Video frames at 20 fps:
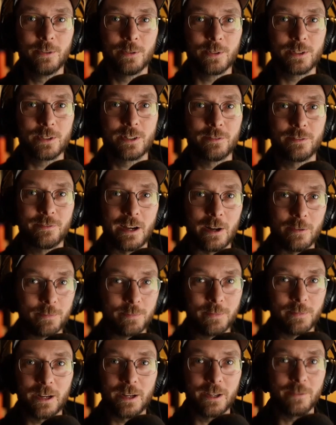Just
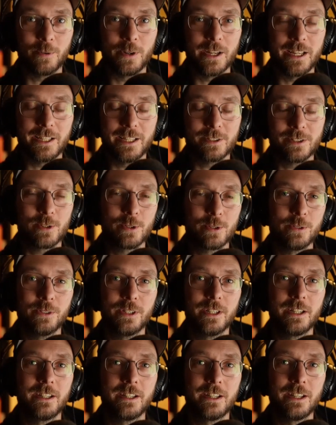found my way into
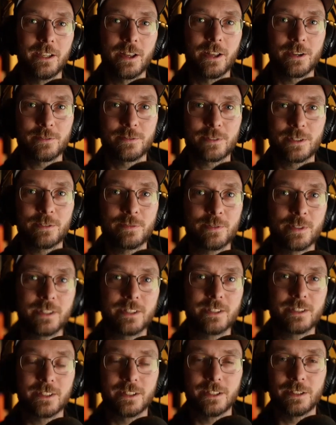a lot of
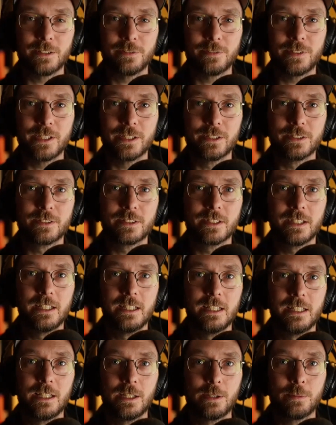different fields,
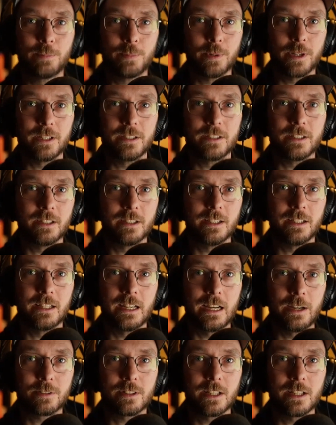but
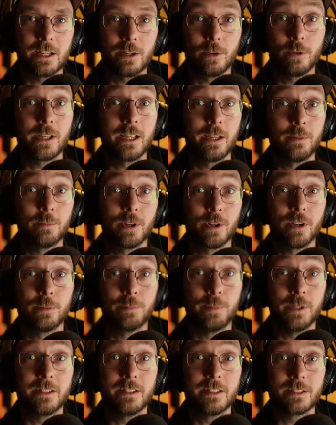I was like, okay, I'm gonna
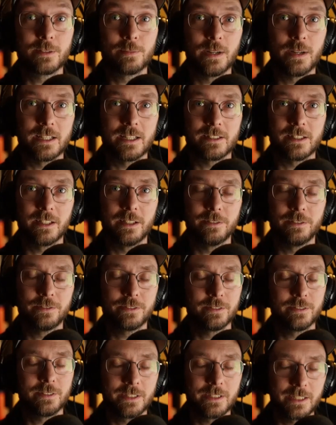build this myself,
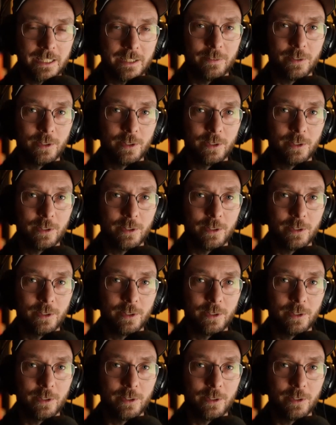even